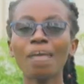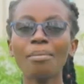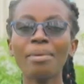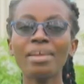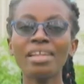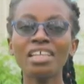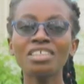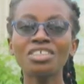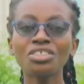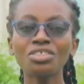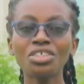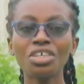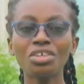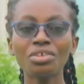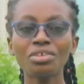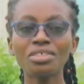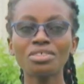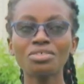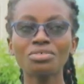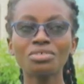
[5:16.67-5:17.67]
I'm an
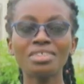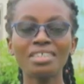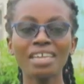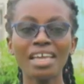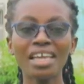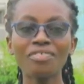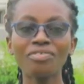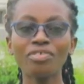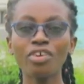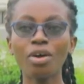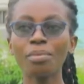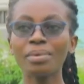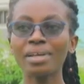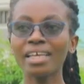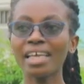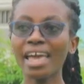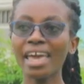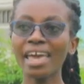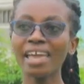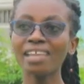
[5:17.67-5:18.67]
engineering student from
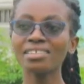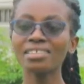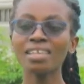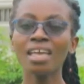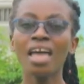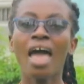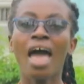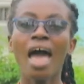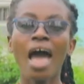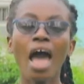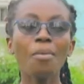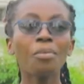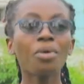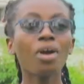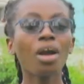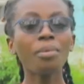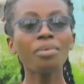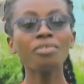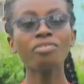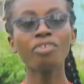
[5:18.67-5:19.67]
GIET.
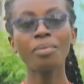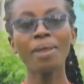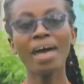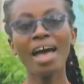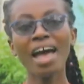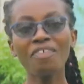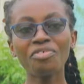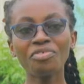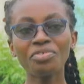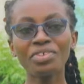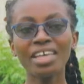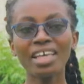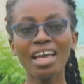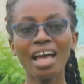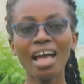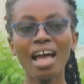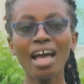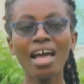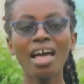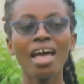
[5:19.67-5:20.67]
I'm coming from
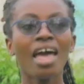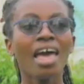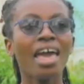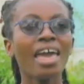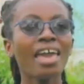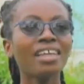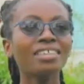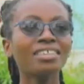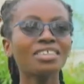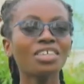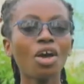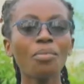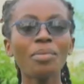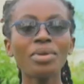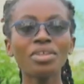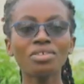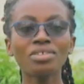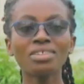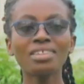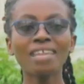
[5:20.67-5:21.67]
Africa, and
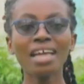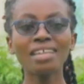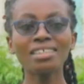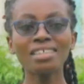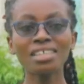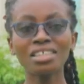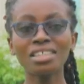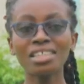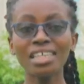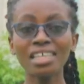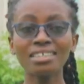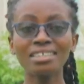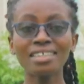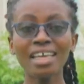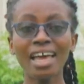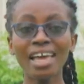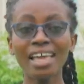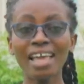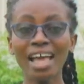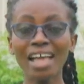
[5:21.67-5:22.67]
coming to study in
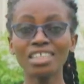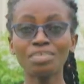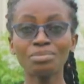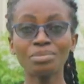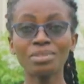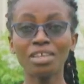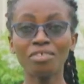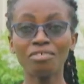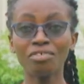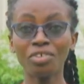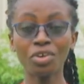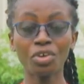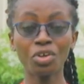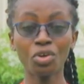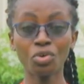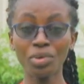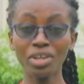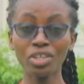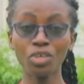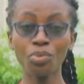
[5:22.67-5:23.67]
India has been a
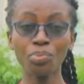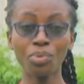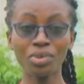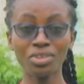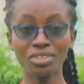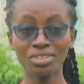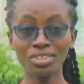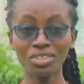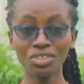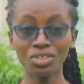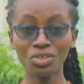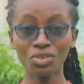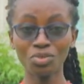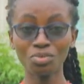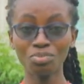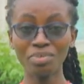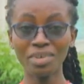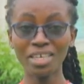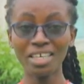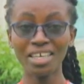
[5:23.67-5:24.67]
very great opportunity
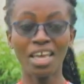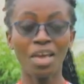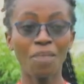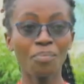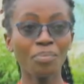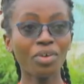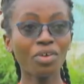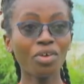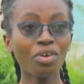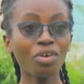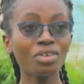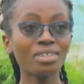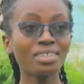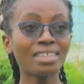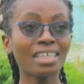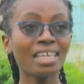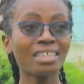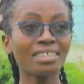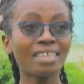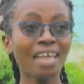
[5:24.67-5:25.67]
to me,
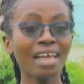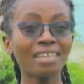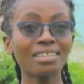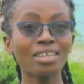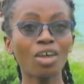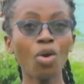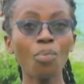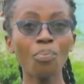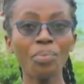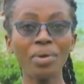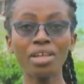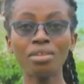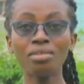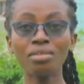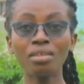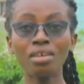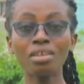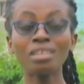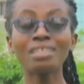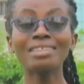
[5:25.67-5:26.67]
because it has
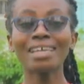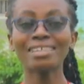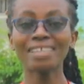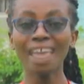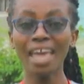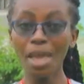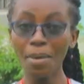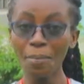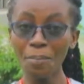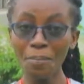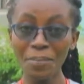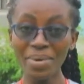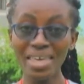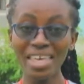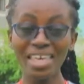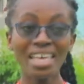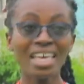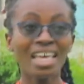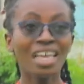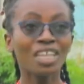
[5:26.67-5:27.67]
opened, it has helped
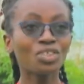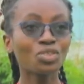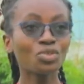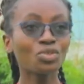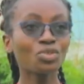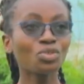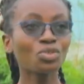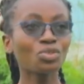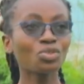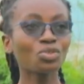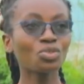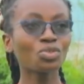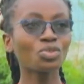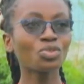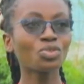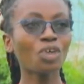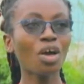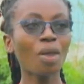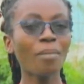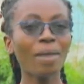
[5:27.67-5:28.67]
me
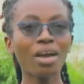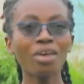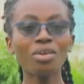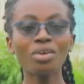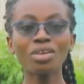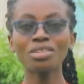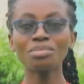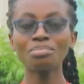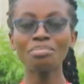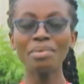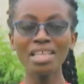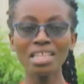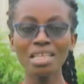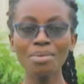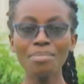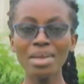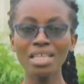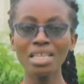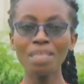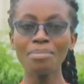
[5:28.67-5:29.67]
to come across many